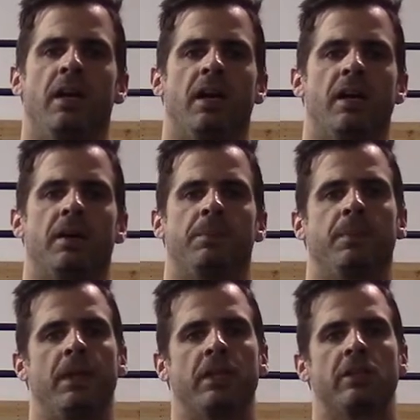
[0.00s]

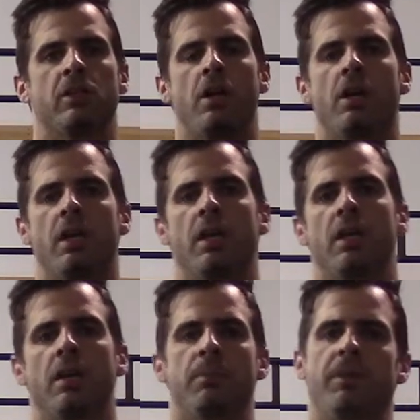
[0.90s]
And the talk
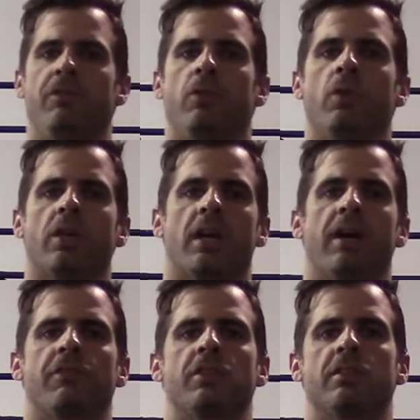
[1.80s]
before the
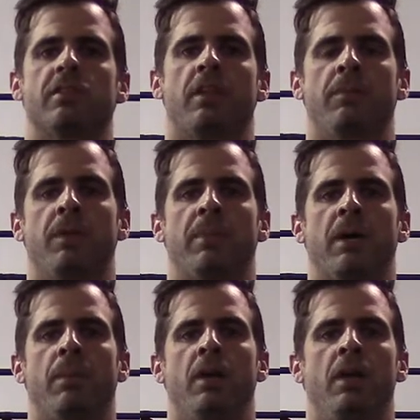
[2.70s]
conference is going to be
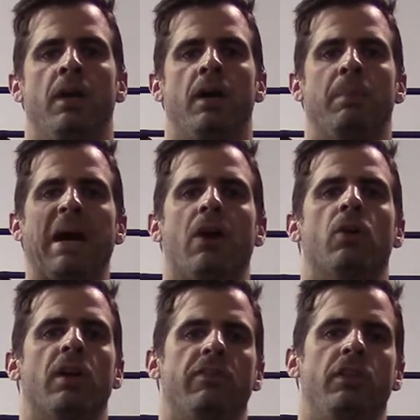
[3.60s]
about
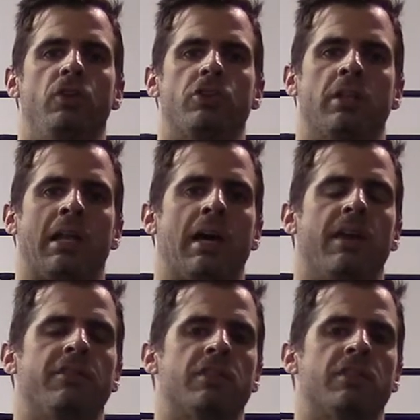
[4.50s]
Power Evolution Live.